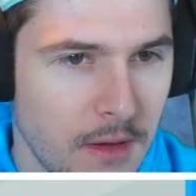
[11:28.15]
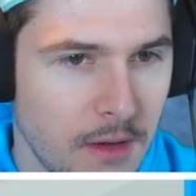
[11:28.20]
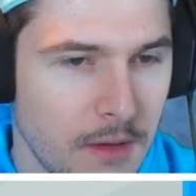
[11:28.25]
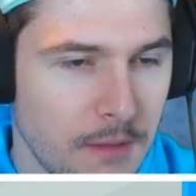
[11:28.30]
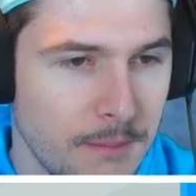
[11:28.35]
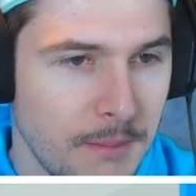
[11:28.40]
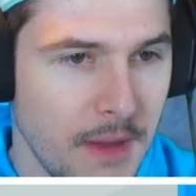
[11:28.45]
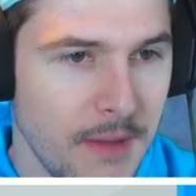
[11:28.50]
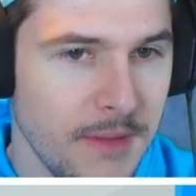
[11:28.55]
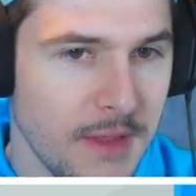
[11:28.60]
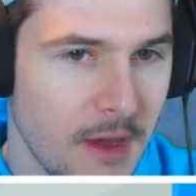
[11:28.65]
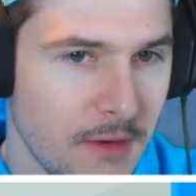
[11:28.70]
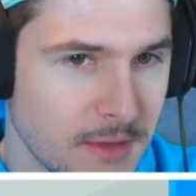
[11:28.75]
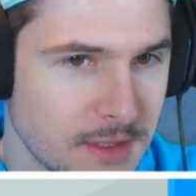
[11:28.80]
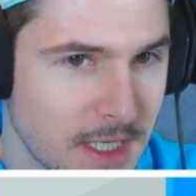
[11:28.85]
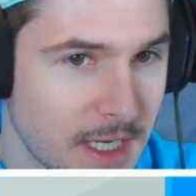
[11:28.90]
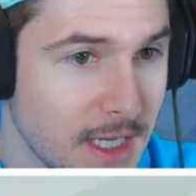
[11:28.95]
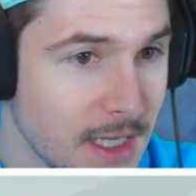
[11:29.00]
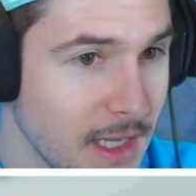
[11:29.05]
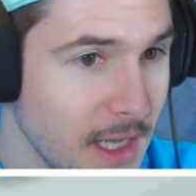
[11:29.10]
Maybe that
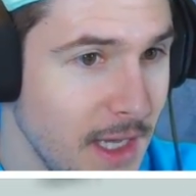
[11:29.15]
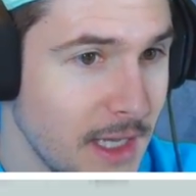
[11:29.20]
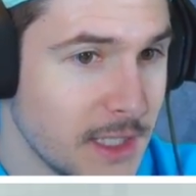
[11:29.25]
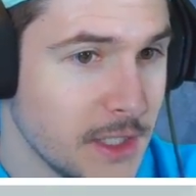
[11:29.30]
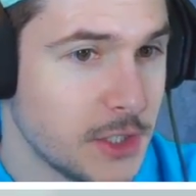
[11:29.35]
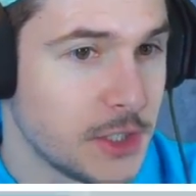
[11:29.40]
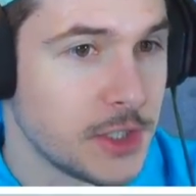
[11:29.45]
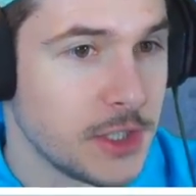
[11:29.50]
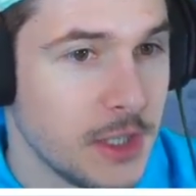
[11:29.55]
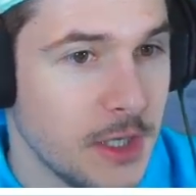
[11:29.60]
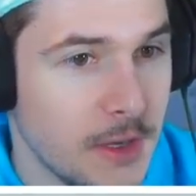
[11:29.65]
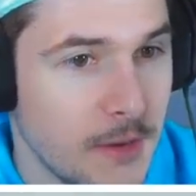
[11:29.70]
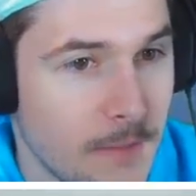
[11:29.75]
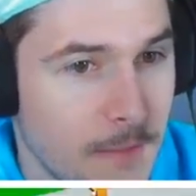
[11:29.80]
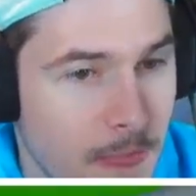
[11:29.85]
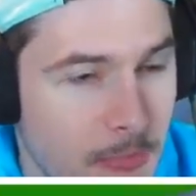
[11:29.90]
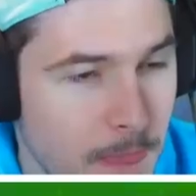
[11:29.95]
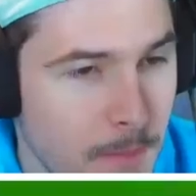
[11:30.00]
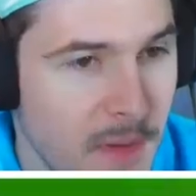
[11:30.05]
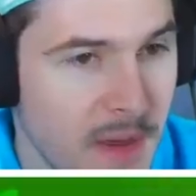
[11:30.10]
was a glitch.
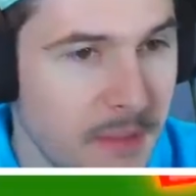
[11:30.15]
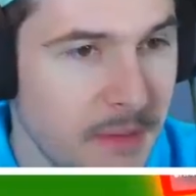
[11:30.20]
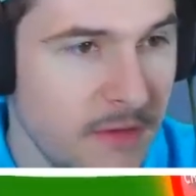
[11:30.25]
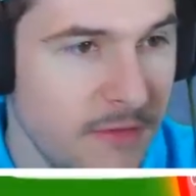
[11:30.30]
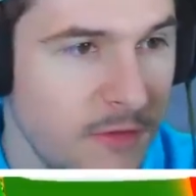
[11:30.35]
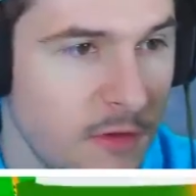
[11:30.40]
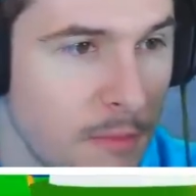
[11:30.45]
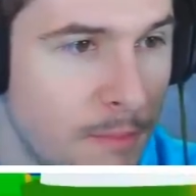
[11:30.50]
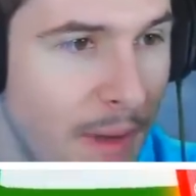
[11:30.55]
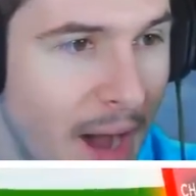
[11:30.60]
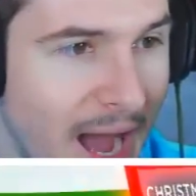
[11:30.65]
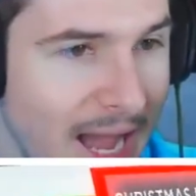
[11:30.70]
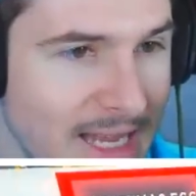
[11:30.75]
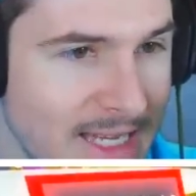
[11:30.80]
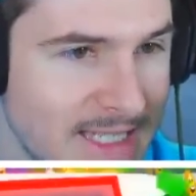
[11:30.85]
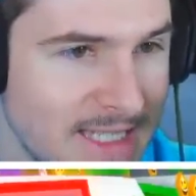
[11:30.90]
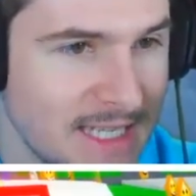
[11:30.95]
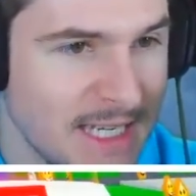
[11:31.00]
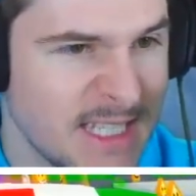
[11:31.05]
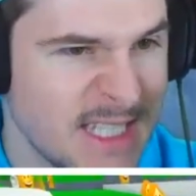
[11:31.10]
Maybe if you buy
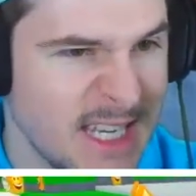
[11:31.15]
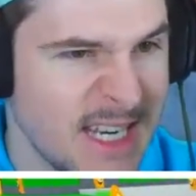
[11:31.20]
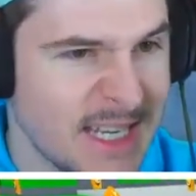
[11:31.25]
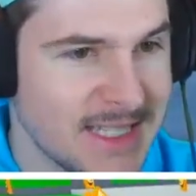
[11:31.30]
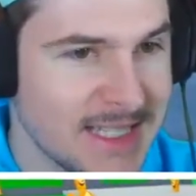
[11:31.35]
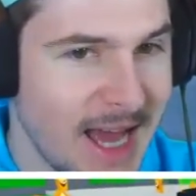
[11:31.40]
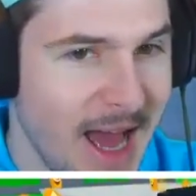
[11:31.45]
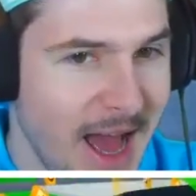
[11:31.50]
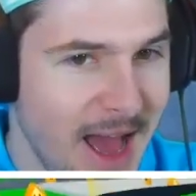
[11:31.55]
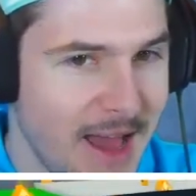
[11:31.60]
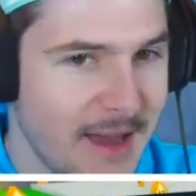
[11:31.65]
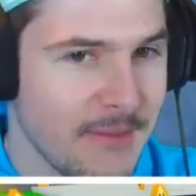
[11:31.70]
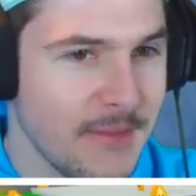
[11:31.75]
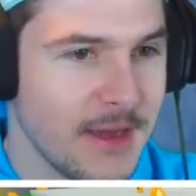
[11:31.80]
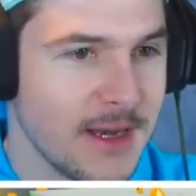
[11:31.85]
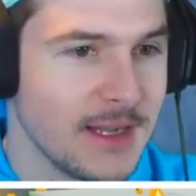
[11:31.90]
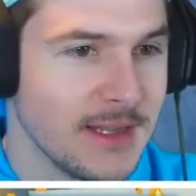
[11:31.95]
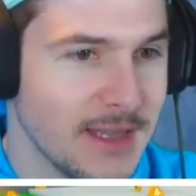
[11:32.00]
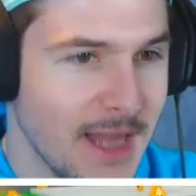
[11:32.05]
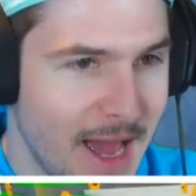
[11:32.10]
six at a time,
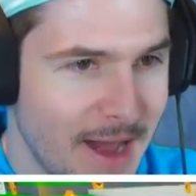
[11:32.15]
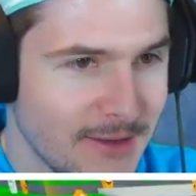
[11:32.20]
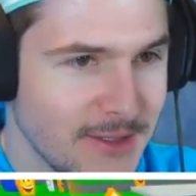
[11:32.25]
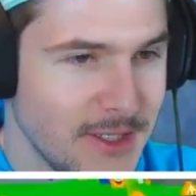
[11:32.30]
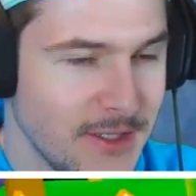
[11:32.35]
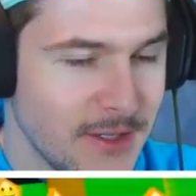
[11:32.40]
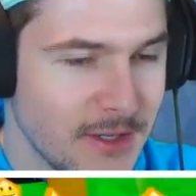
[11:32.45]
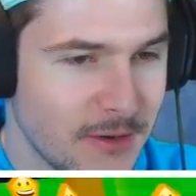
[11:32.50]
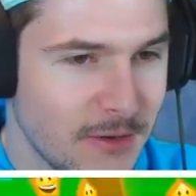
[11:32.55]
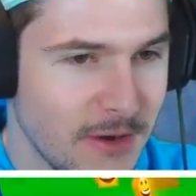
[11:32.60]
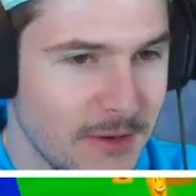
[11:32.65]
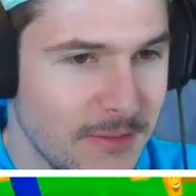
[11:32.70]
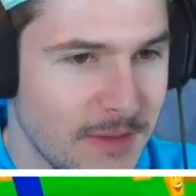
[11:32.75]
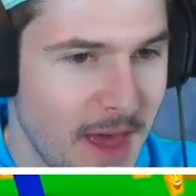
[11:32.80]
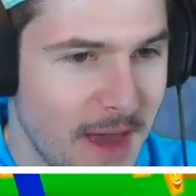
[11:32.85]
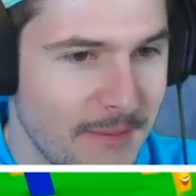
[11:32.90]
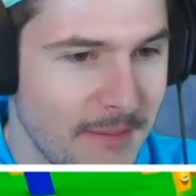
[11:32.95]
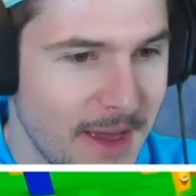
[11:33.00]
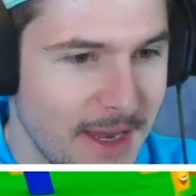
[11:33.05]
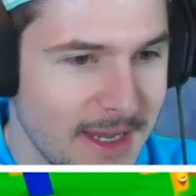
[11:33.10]
it allows you to equip
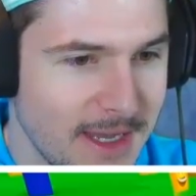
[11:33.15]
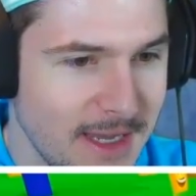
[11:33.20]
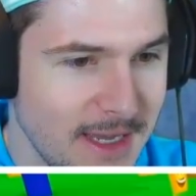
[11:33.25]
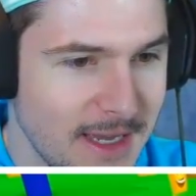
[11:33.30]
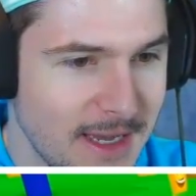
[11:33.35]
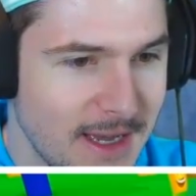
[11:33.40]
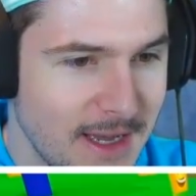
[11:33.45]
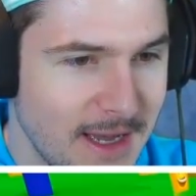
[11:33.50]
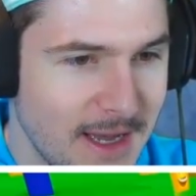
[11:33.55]
that many.